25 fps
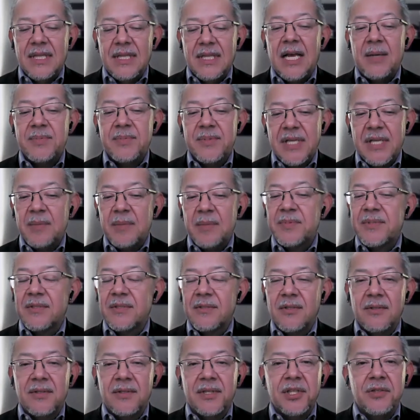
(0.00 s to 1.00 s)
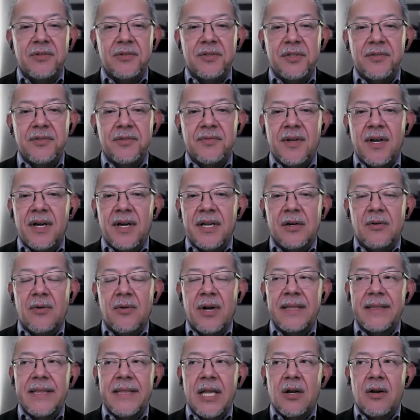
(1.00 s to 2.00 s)
That's absolutely you. You've got it
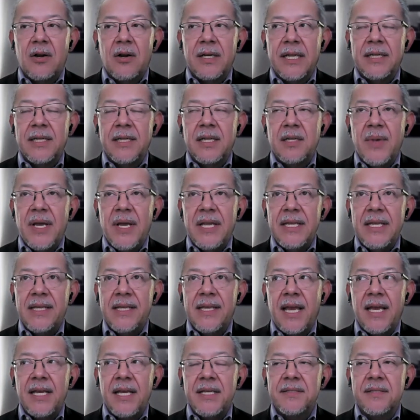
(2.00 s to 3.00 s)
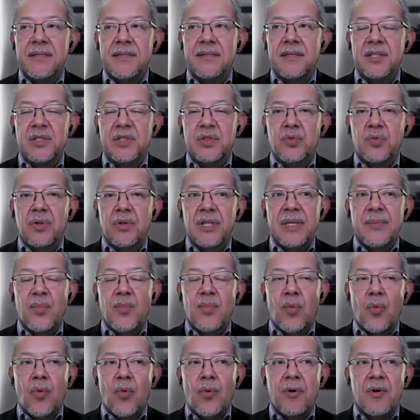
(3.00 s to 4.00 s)
right there. And in many cases, it's really
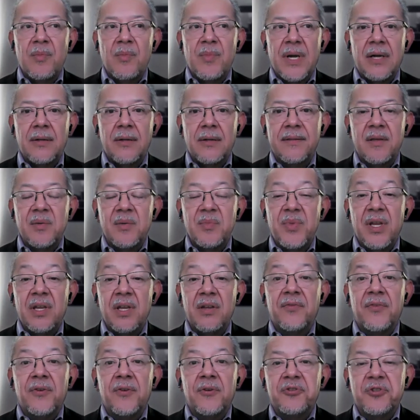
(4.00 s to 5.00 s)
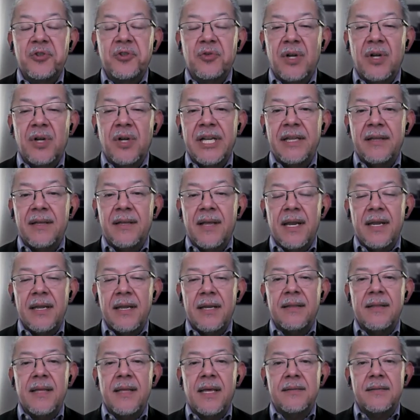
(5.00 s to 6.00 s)
more about them being future ready, getting
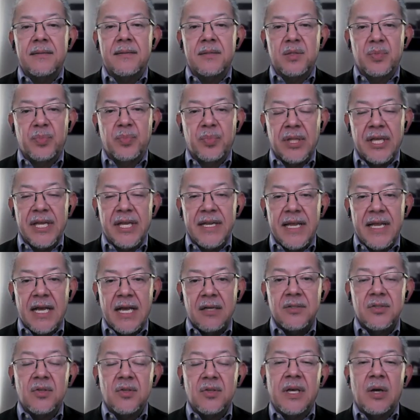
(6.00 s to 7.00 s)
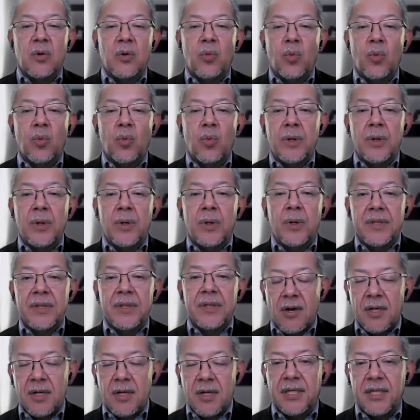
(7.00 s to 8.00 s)
that display now so that when the
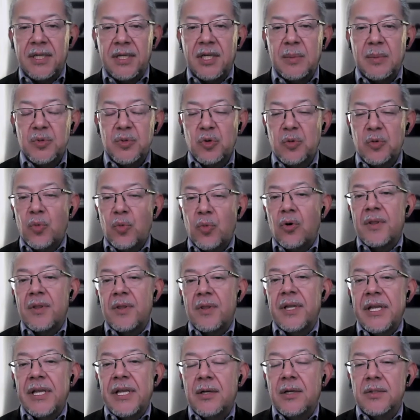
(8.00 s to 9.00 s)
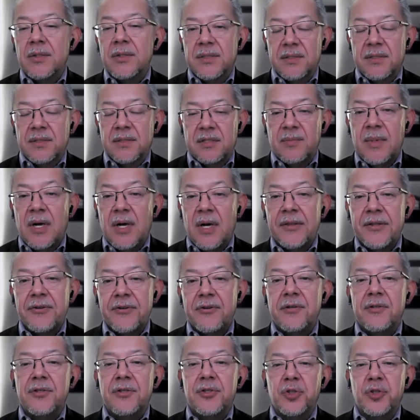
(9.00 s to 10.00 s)
content comes, when more of the ecosystem on the
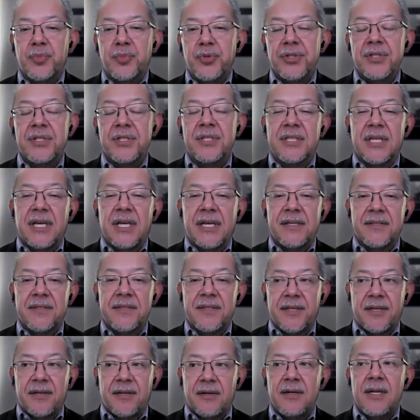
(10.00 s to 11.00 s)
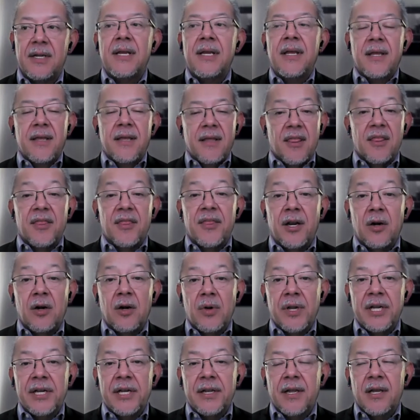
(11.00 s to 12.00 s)
distribution side is there, they're
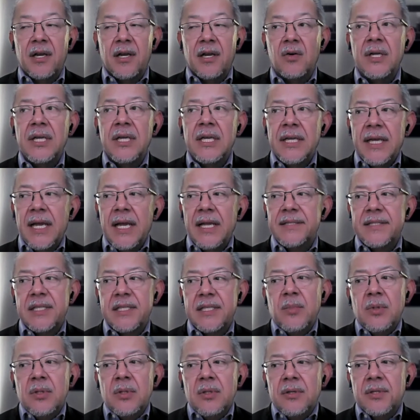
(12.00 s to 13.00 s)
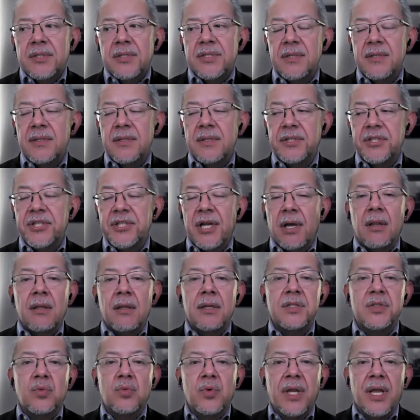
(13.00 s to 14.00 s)
ready to go. It's similar to the
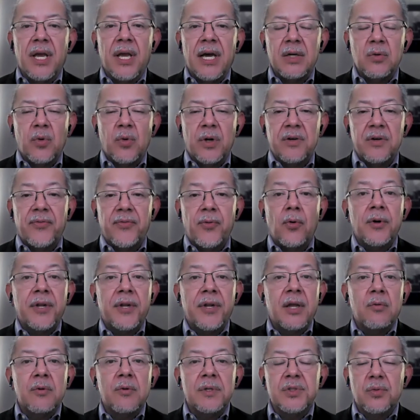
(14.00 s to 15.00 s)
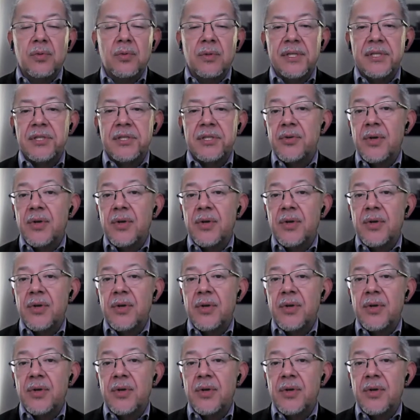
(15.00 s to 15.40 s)
challenge we had when four K was released.